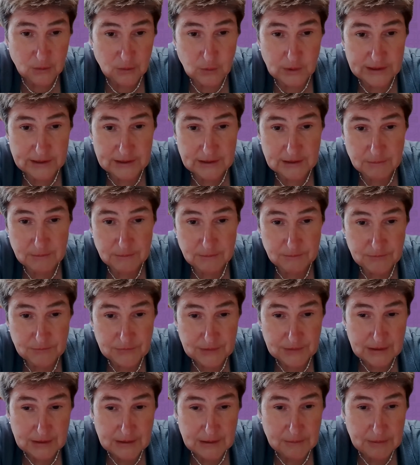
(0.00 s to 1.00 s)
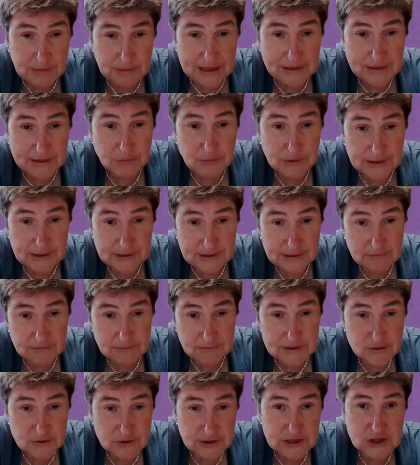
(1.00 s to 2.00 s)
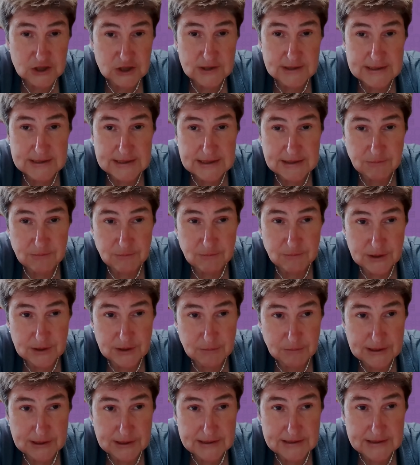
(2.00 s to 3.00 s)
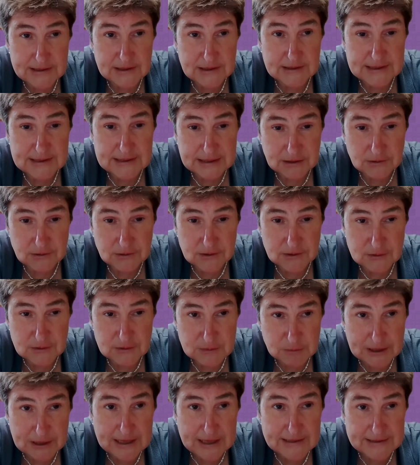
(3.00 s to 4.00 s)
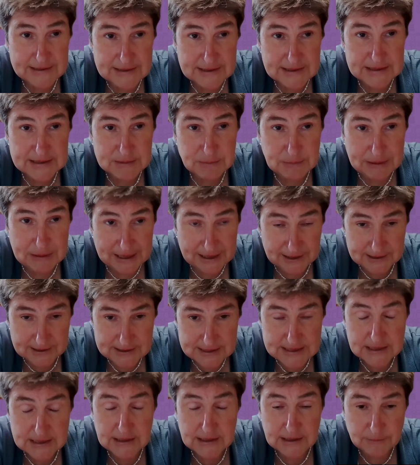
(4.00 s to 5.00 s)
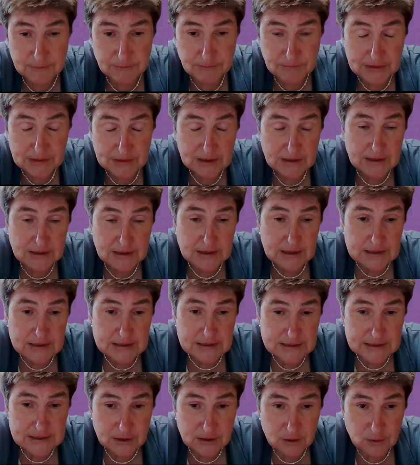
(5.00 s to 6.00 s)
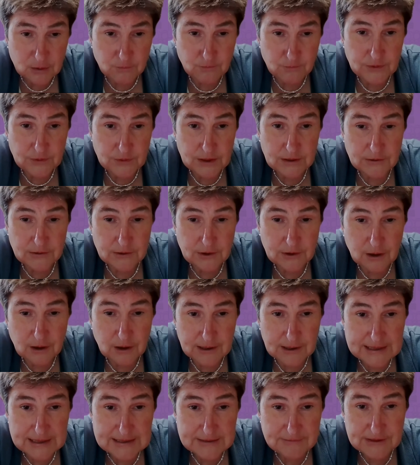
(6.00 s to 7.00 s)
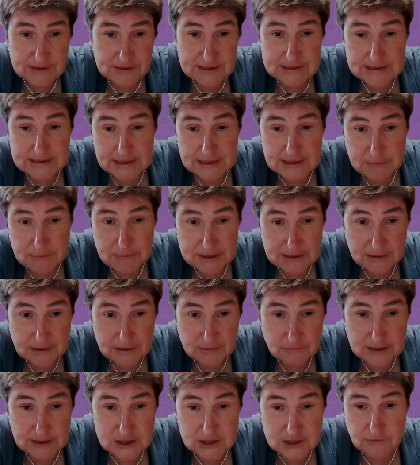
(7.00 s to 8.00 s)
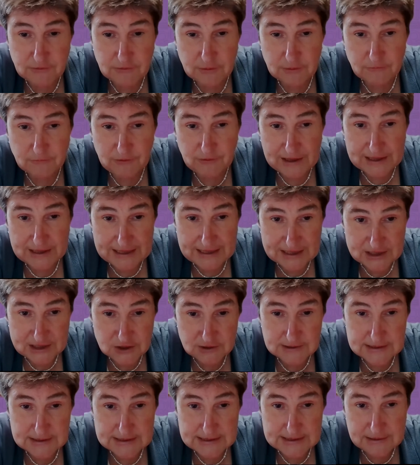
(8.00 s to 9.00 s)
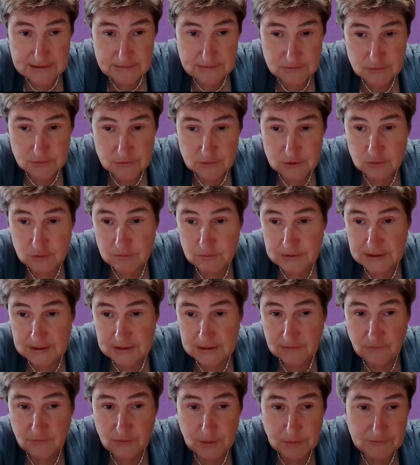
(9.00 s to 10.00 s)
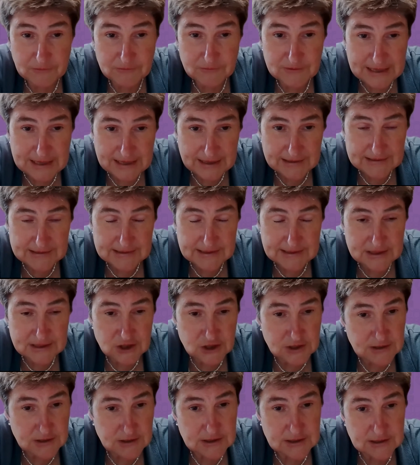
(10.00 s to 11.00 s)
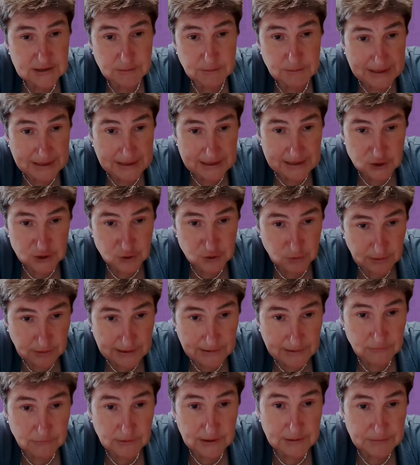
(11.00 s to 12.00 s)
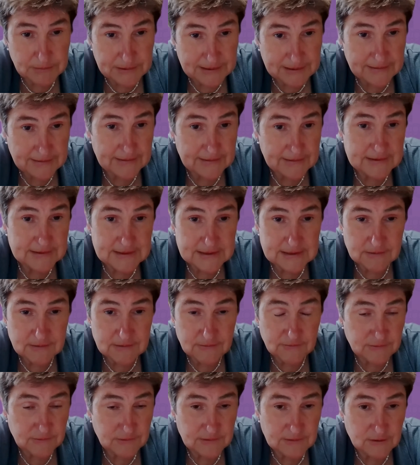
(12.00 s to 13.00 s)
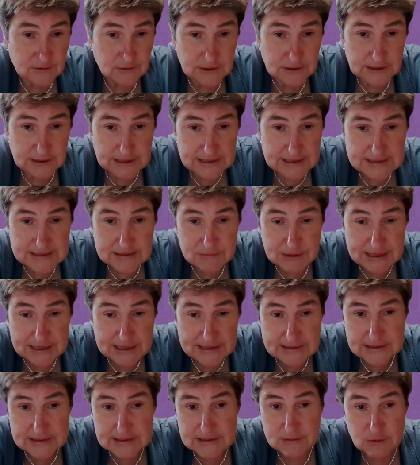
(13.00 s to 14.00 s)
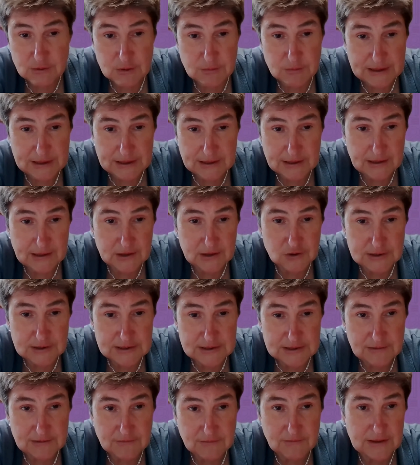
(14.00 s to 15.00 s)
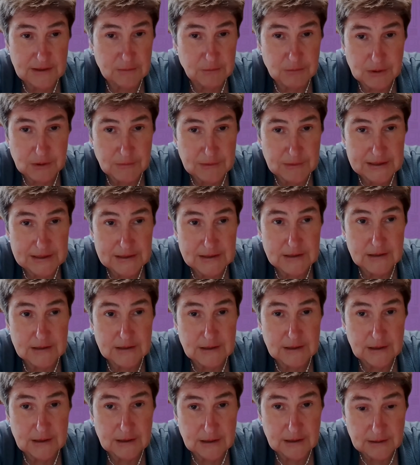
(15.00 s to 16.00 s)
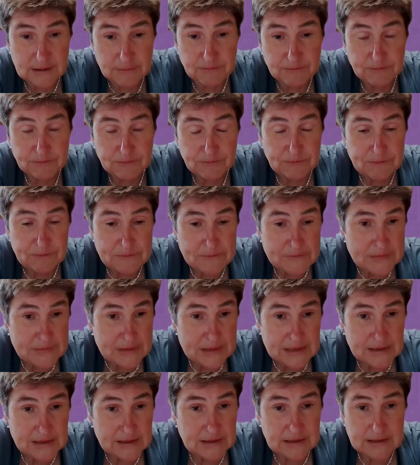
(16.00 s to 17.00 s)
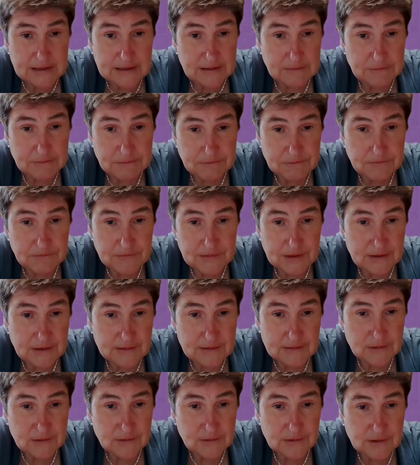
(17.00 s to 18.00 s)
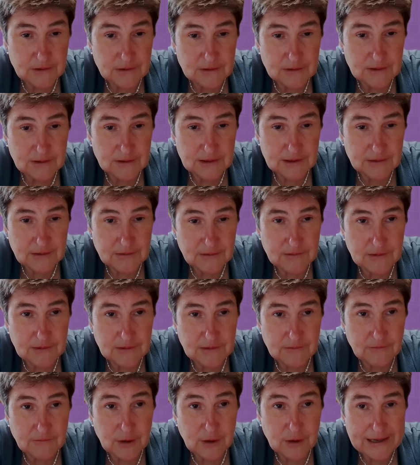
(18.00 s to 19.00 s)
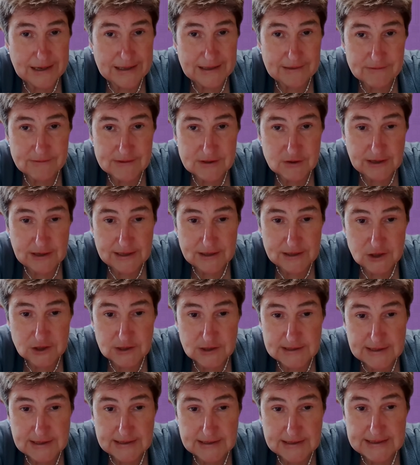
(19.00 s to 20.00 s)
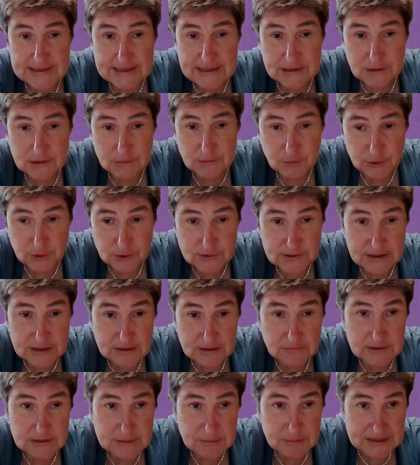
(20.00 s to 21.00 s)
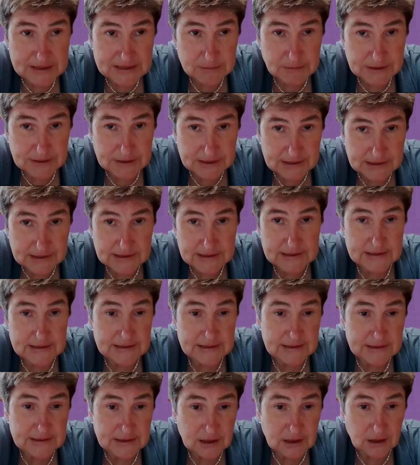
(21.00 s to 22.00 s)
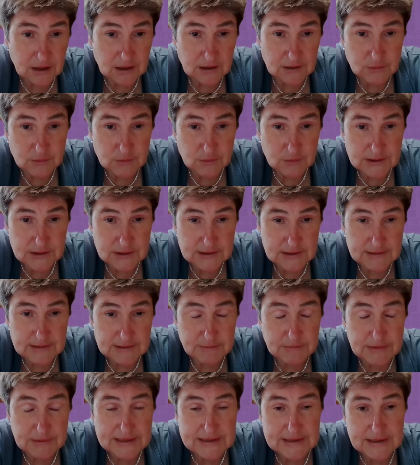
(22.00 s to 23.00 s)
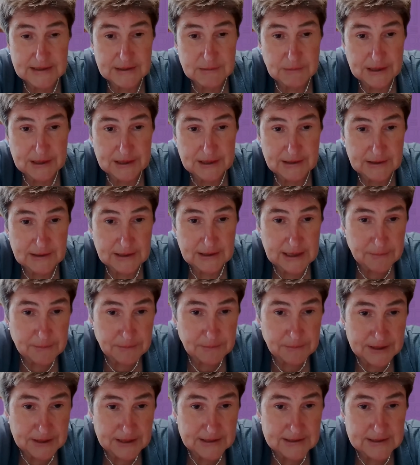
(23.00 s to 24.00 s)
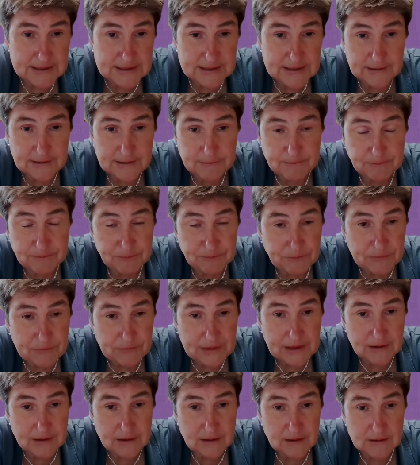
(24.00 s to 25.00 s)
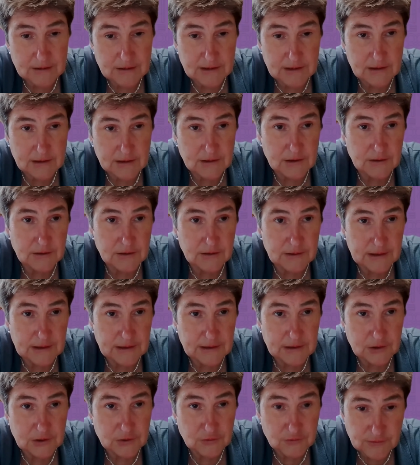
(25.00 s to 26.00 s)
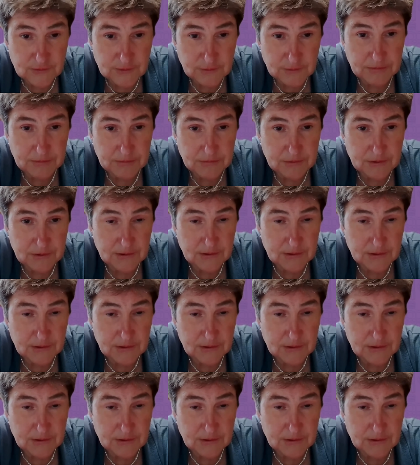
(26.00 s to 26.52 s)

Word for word: quite um, path breaking restrictions they've put in place on single use plastics bans. Um, so there are all kinds of things that can be done, ranging from financial incentives, which would be in the form of taxation, to actual outright bans of certain kinds of plastics, which many countries have implemented. Um, uh, so there are, you know, a variety of strategies. Extended producer responsibility, as it's called, which is basically making the companies um, that that use the